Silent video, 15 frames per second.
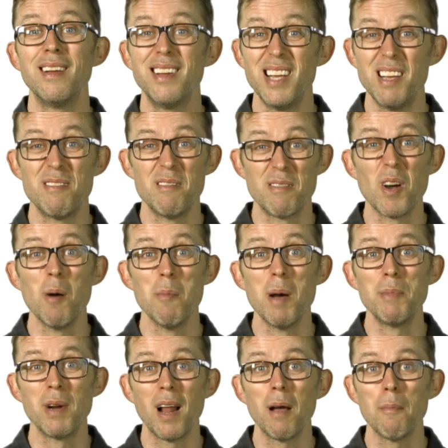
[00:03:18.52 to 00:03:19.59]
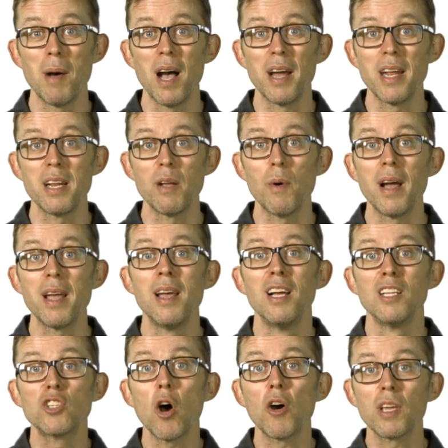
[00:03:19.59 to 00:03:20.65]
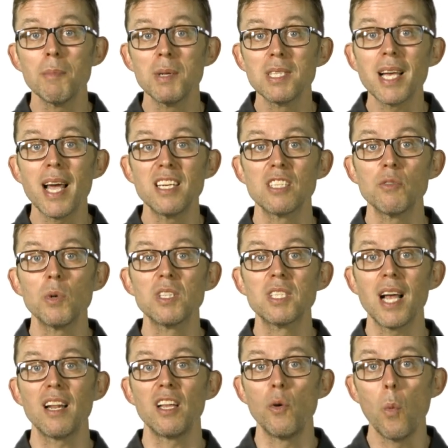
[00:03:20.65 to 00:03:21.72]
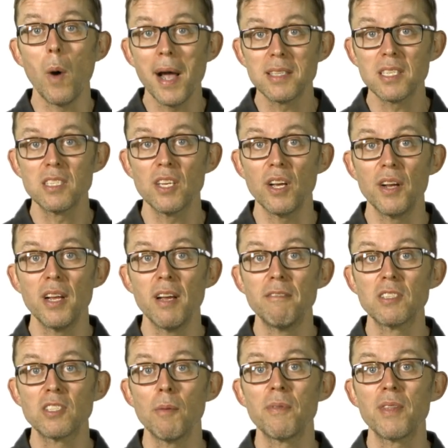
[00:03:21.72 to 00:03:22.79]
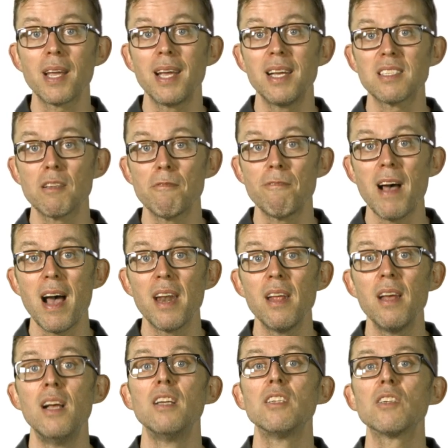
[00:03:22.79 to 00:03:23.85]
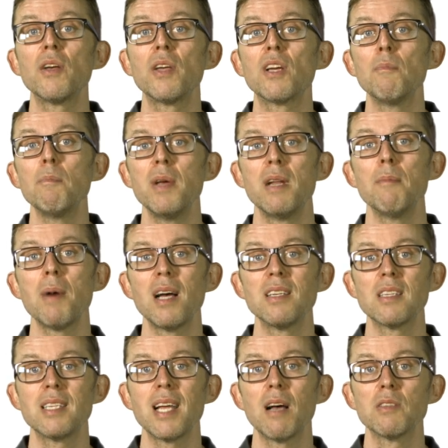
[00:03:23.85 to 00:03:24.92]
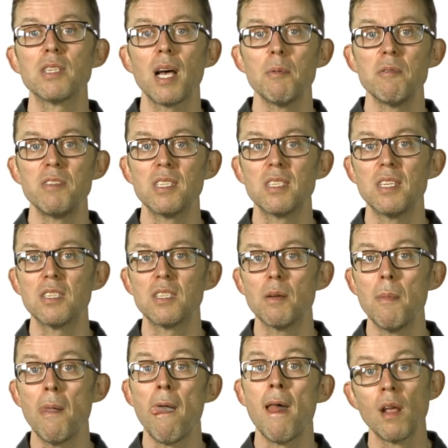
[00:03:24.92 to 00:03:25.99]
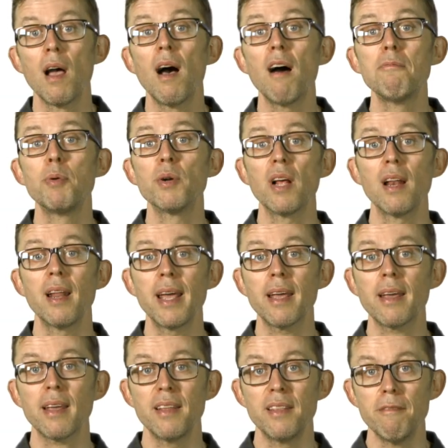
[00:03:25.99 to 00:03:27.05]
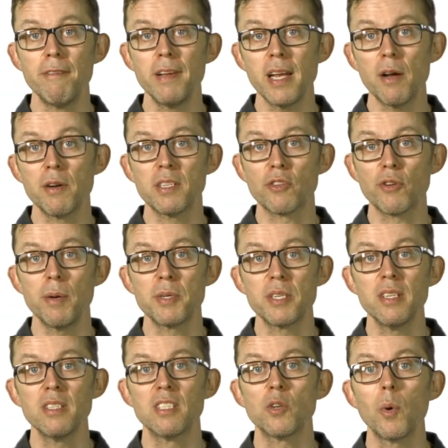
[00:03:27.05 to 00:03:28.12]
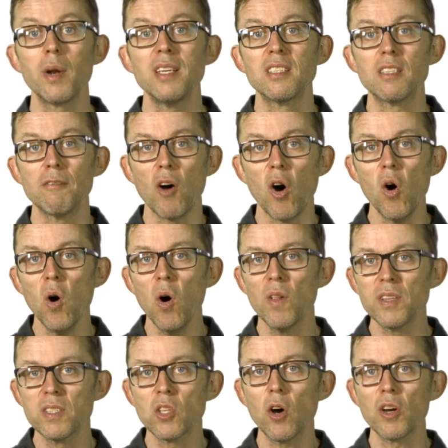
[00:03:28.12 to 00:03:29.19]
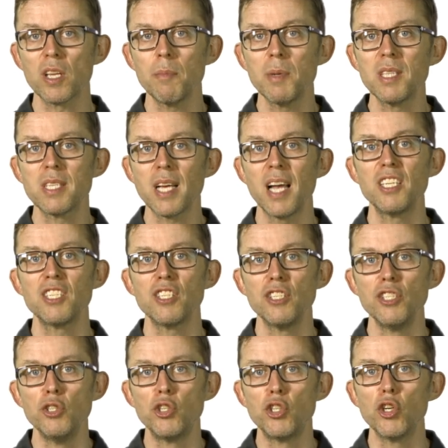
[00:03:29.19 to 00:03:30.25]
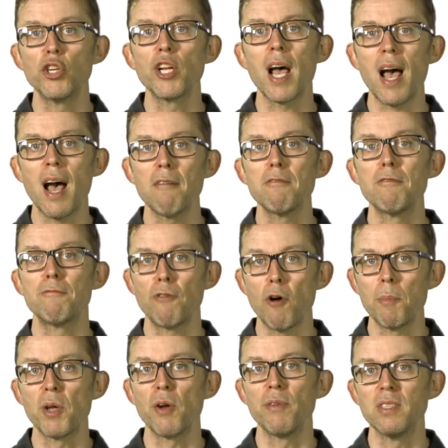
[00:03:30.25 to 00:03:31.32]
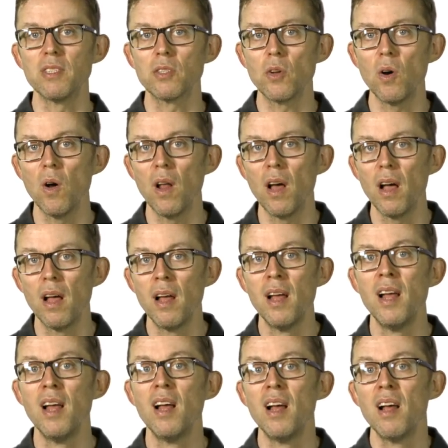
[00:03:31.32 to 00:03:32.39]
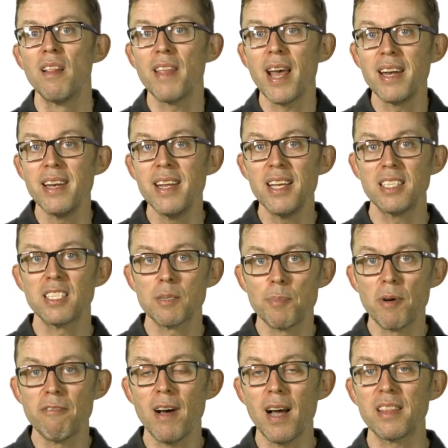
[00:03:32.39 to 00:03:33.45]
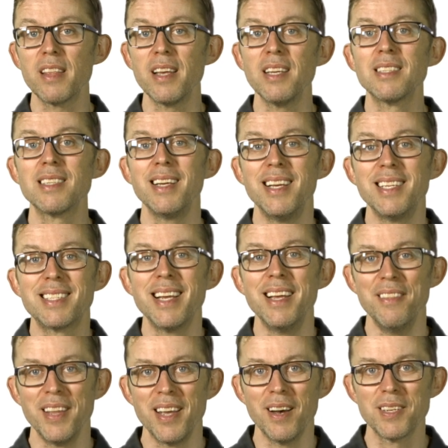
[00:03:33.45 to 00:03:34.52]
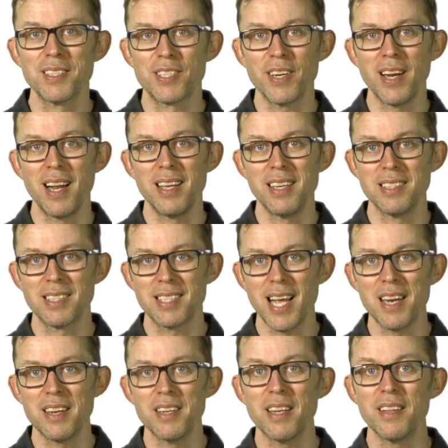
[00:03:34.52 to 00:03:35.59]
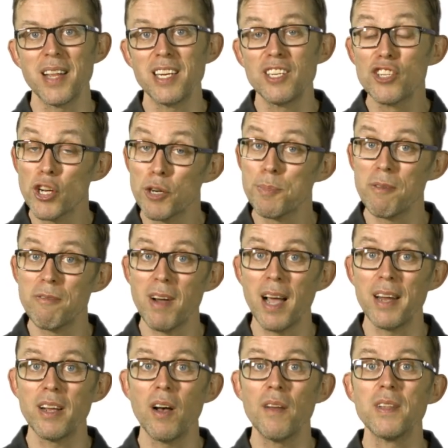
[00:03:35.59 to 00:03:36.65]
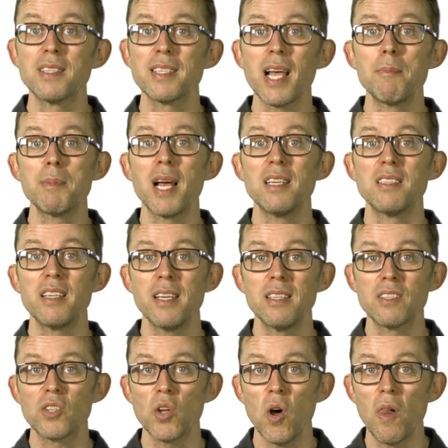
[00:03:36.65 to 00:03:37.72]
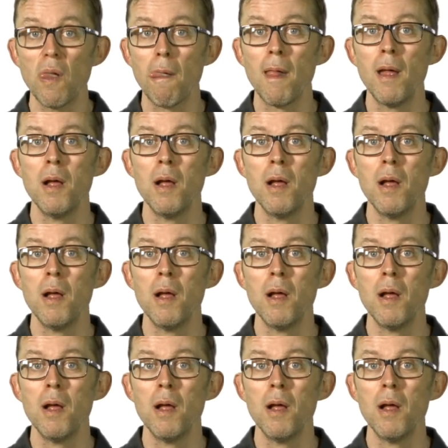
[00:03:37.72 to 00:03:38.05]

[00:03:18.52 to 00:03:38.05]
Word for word: if you've got a memory like mine anyway. Documentation will tell you where to turn if something hits the fan so you can minimize the downtime of your system. I've put a link in the video description to a list of all the documentation you should have from your installer. They need to provide this, it's in the Australian standard, and they should provide it on the same day as the install,